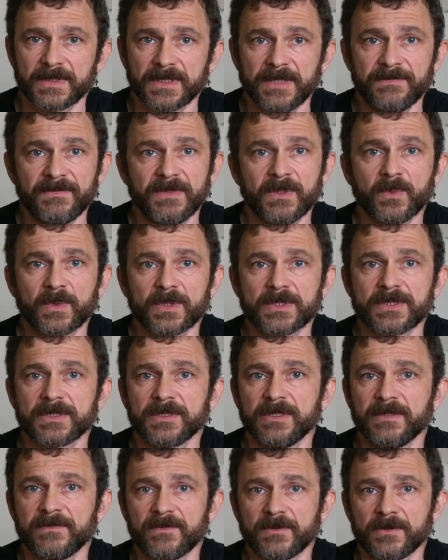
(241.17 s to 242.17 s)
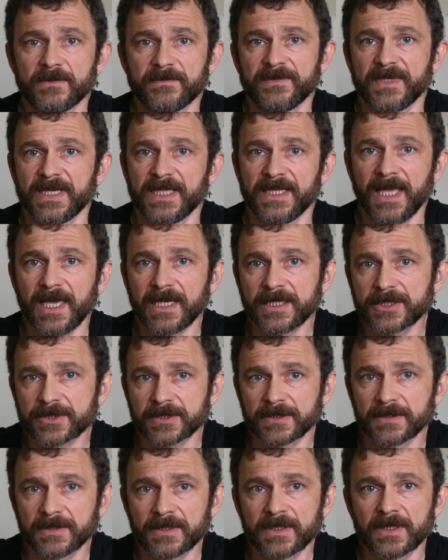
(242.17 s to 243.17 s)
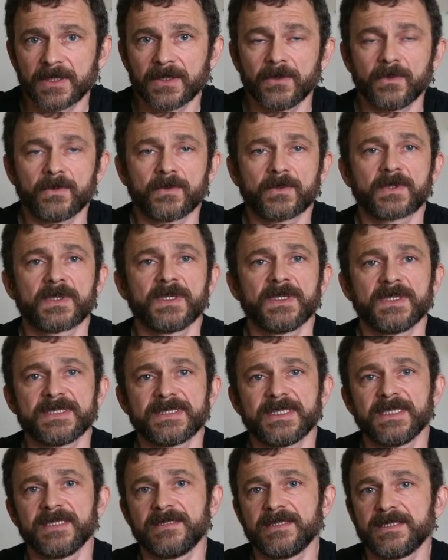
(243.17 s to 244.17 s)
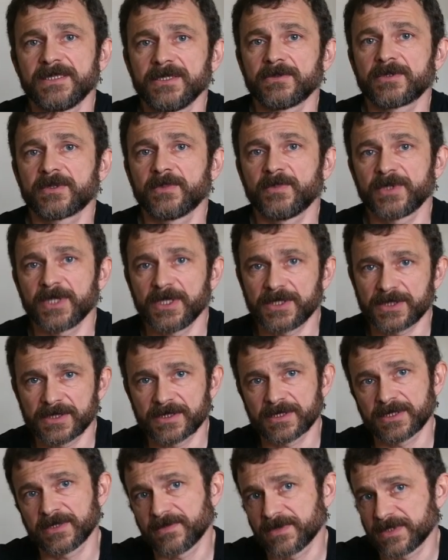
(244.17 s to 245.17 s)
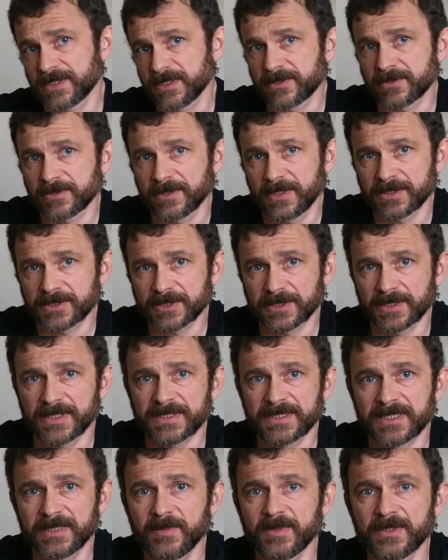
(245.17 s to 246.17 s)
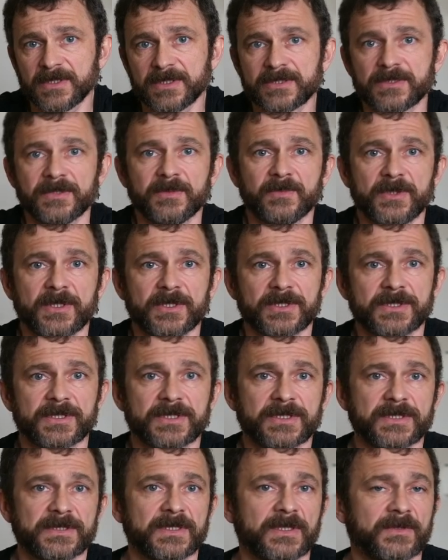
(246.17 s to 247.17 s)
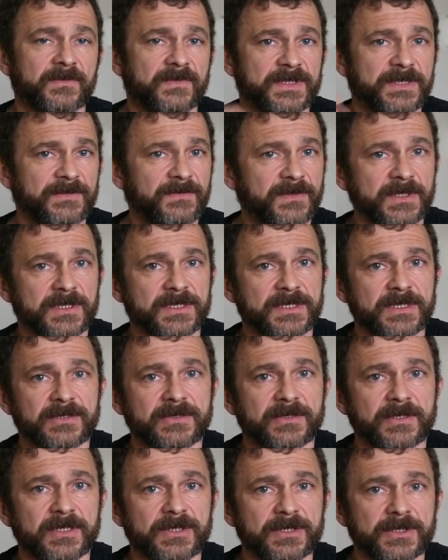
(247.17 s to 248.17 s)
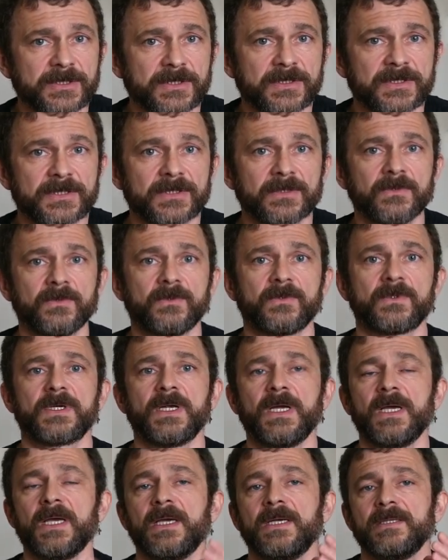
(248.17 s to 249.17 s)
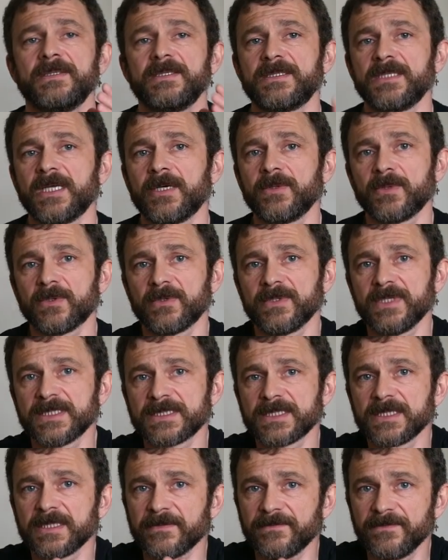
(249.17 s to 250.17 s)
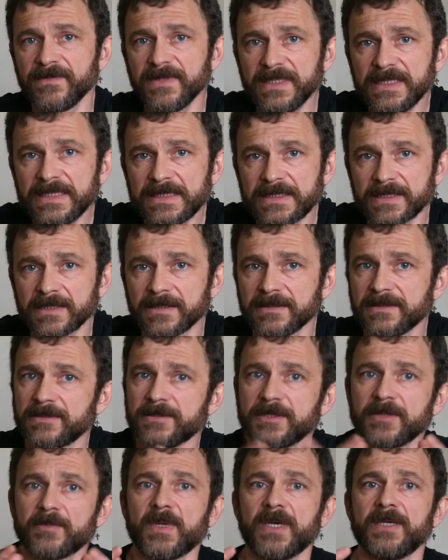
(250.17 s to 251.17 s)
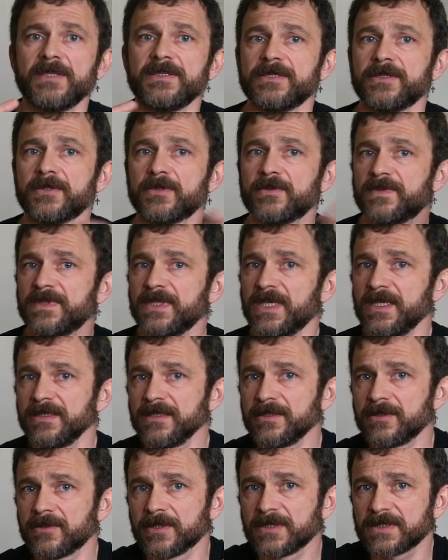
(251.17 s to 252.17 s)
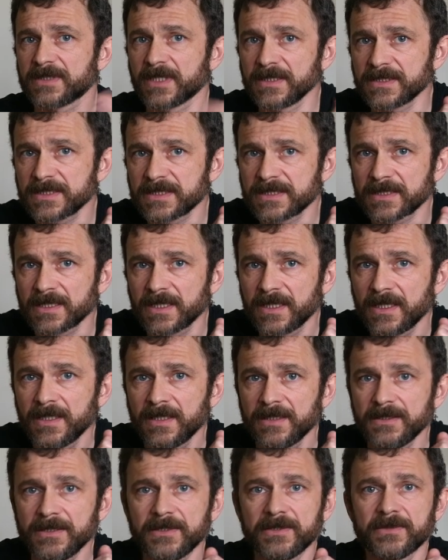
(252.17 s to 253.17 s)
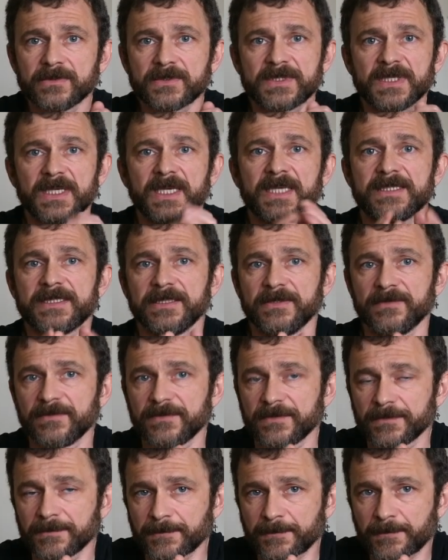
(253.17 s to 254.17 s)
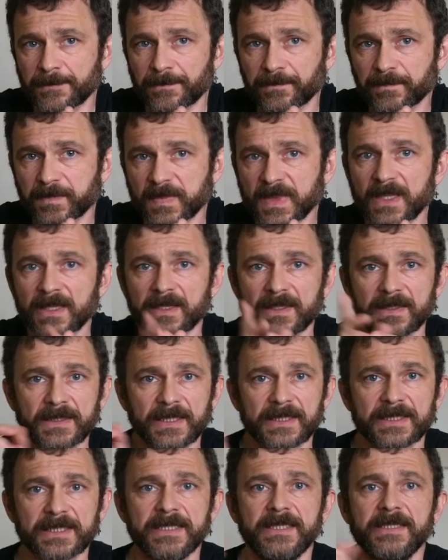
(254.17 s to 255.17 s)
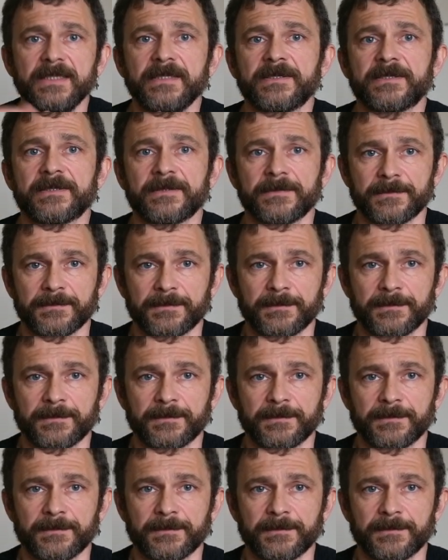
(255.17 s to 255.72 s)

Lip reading: If you want to involve an action, or say that your impressions of a situation are similar to impressions of different situations, or that now you're getting a feeling that reminds you of another context, you use as if. Like here.